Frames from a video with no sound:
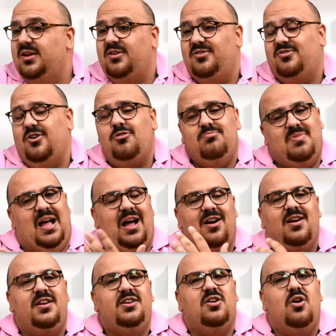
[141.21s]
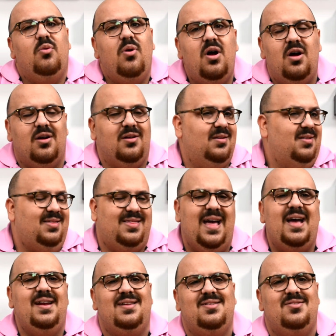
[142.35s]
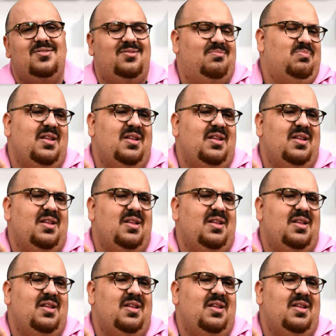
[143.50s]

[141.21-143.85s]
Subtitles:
So how can you go wrong? That is,